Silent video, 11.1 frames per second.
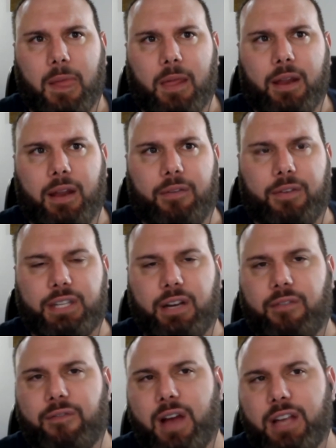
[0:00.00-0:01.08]
if it's an
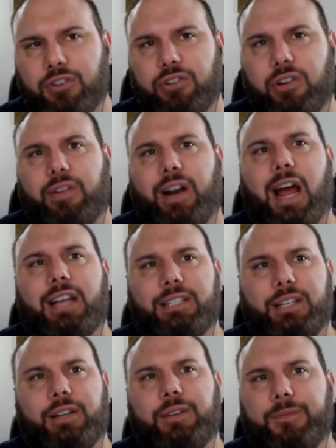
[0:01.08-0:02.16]
investor driven
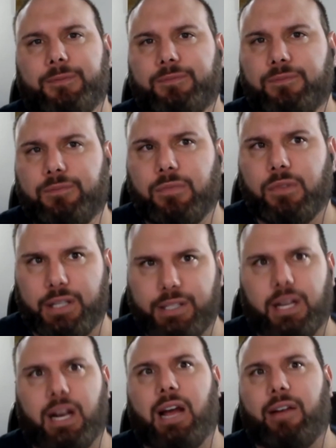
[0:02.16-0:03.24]
asset it's
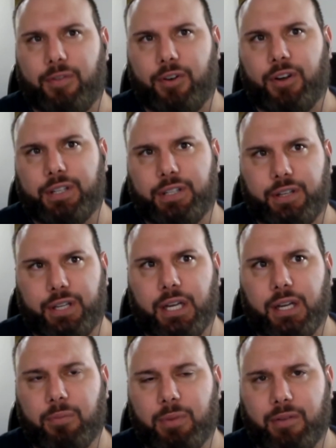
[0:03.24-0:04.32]
going to have the
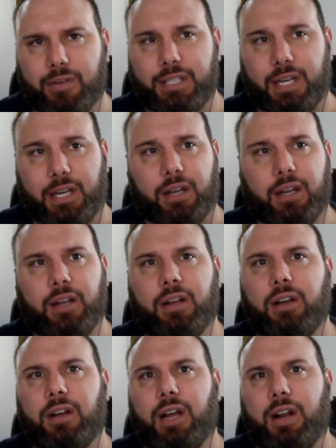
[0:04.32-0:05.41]
volatility but if it's a
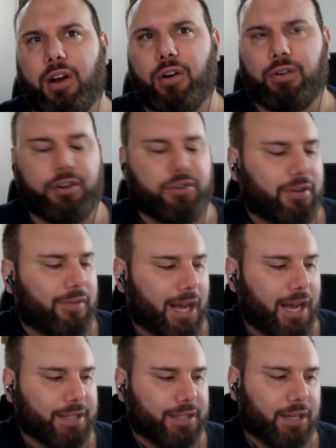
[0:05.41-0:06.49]
an owner driven
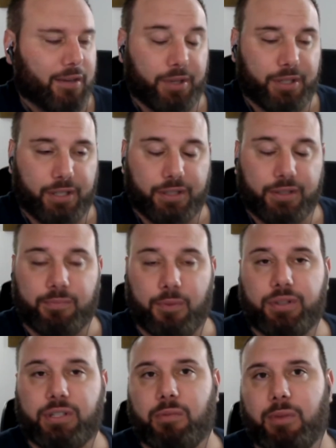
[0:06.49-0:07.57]
asset which is
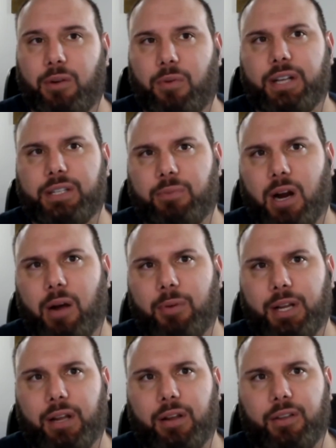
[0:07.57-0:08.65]
most of the midwest
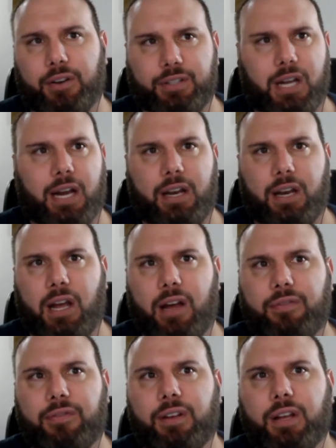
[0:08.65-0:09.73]
property there's not
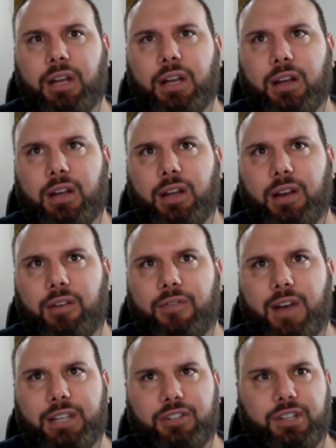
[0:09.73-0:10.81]
enough
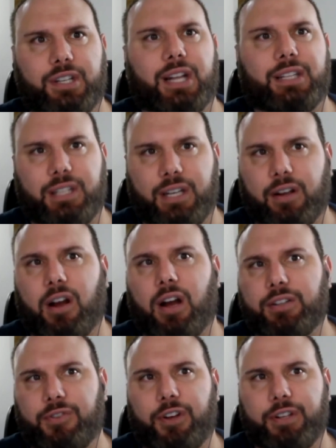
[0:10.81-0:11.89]
investor density to
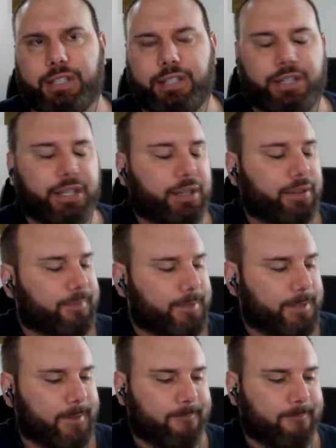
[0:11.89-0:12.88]
cause volatility so